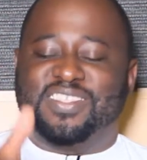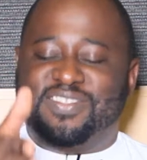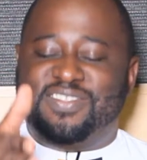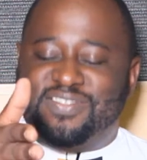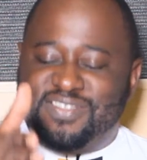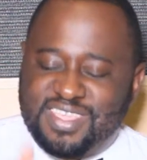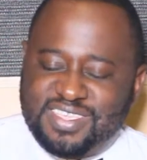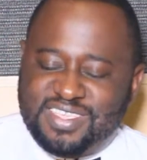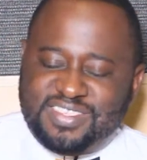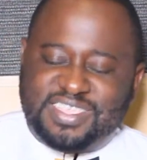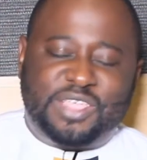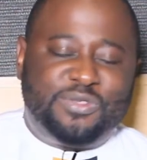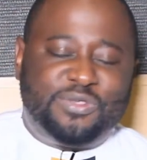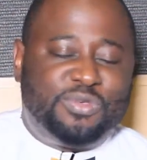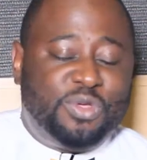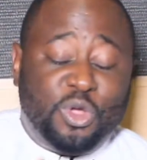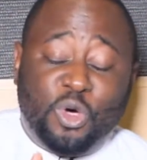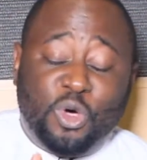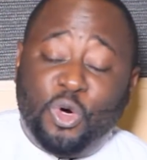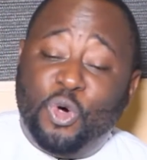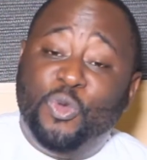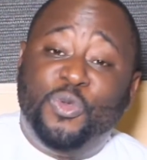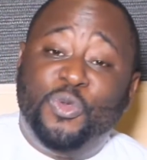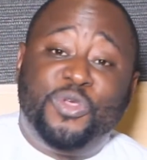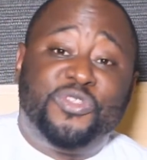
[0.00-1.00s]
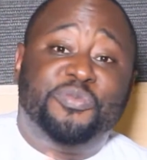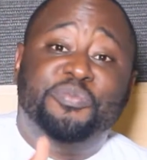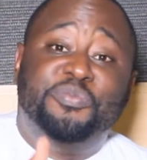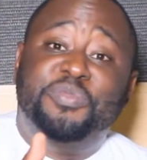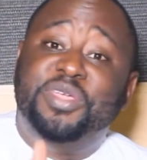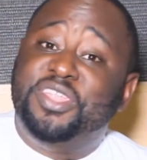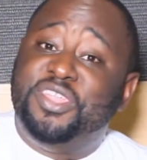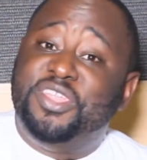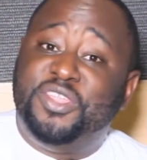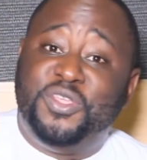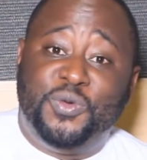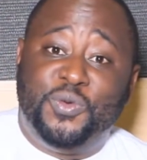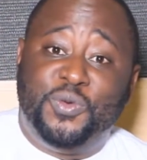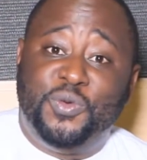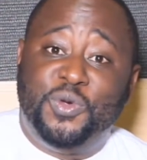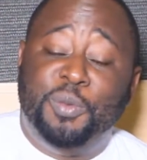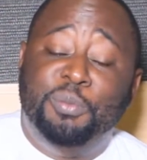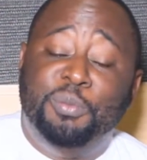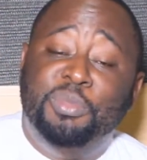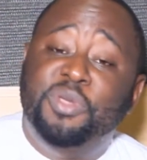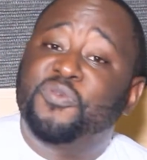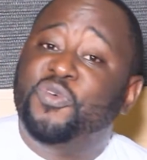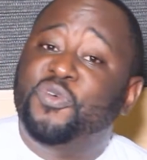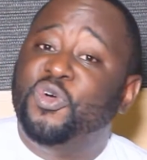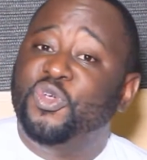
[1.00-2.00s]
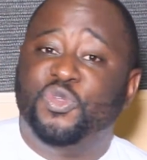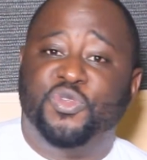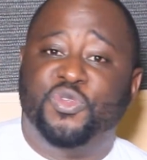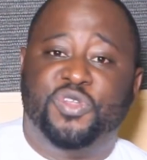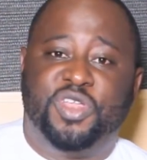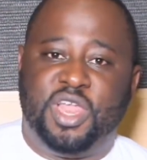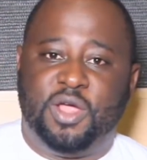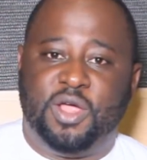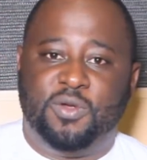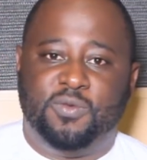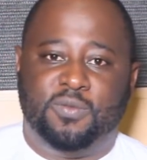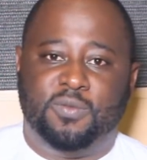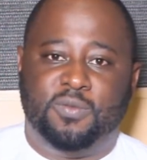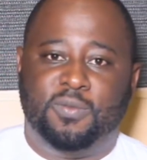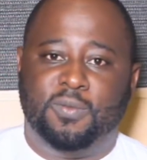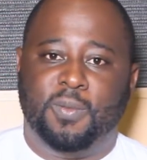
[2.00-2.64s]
Jesus will always meet you before you drown.